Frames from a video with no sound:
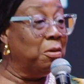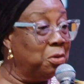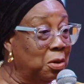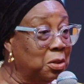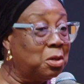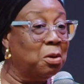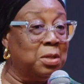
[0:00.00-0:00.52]
of
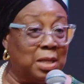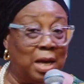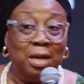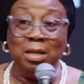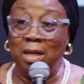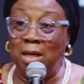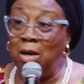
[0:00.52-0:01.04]
those clothes
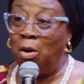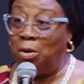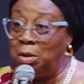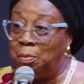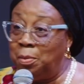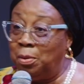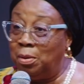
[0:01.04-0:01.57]
are really
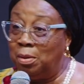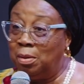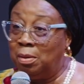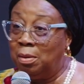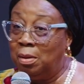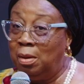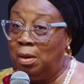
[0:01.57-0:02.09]
horrible.
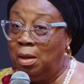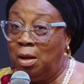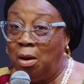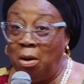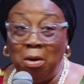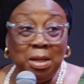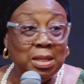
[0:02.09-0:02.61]

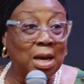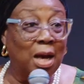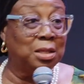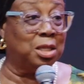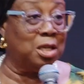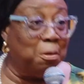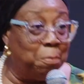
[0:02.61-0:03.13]
Or they
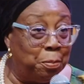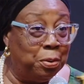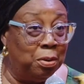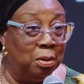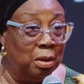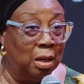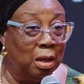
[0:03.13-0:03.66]
are cheap
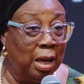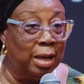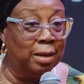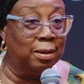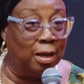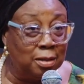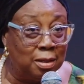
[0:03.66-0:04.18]

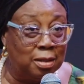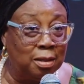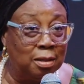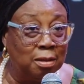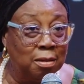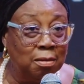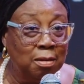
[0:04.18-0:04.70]
and
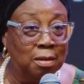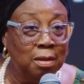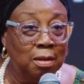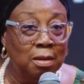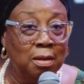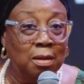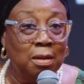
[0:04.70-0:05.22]
nasty.
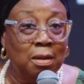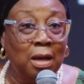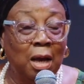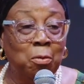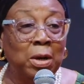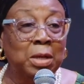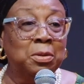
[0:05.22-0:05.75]

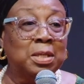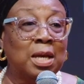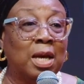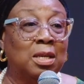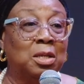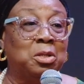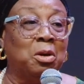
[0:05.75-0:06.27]
And when you
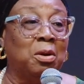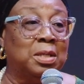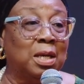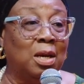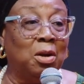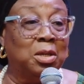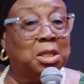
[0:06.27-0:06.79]
send it to your
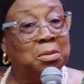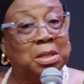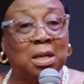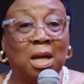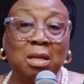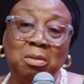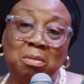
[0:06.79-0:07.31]
tailor, she will
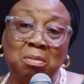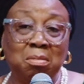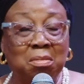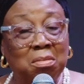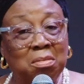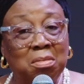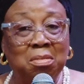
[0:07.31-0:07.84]
tell you,
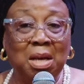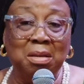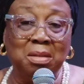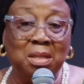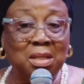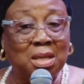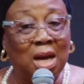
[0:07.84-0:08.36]

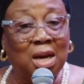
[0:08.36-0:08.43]
and this